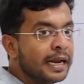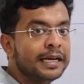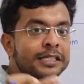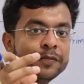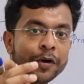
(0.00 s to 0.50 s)
it
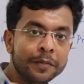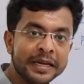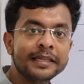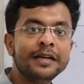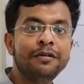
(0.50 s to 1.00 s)
is
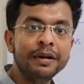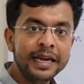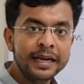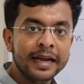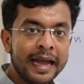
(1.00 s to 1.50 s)
forming the
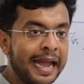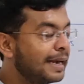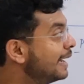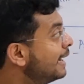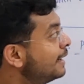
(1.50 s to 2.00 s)
tree,
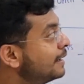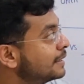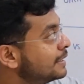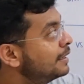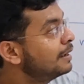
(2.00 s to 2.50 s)
and it
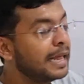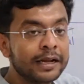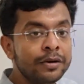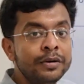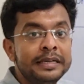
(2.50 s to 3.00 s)
doesn't
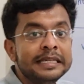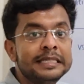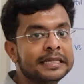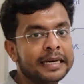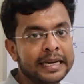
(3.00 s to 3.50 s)

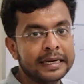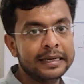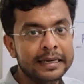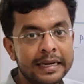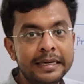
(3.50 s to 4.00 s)
disconnect.
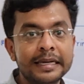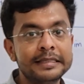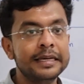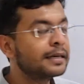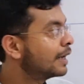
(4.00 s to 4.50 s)
It
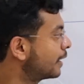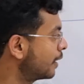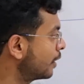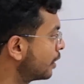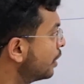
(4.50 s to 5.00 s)
doesn't
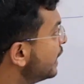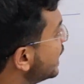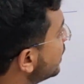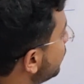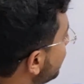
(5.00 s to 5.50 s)

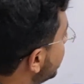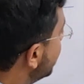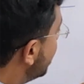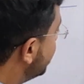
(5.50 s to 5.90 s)
create a tree